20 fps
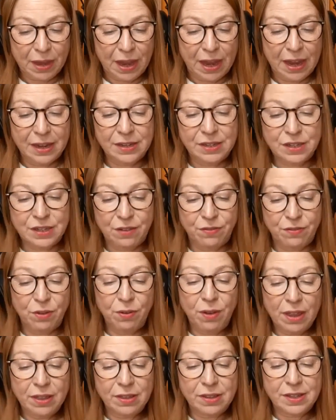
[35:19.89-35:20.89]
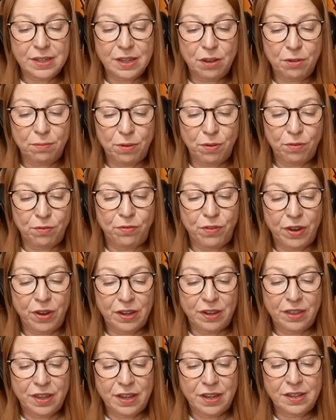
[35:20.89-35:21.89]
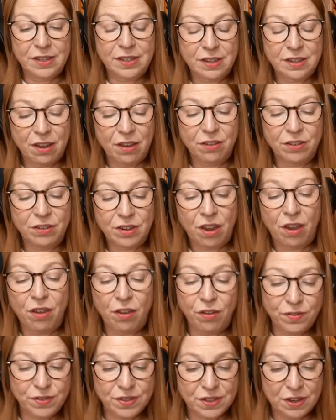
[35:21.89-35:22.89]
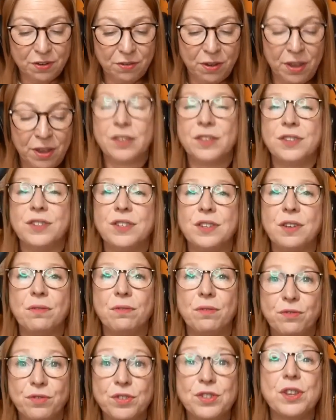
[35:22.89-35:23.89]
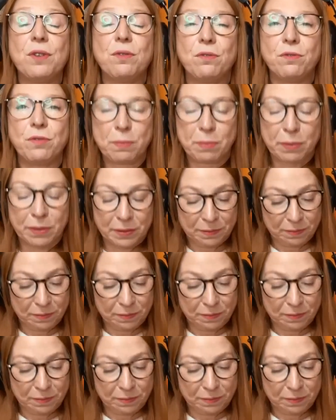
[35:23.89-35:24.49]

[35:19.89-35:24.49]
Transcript: And if you get this help, you'll find things aren't half so unsolvable.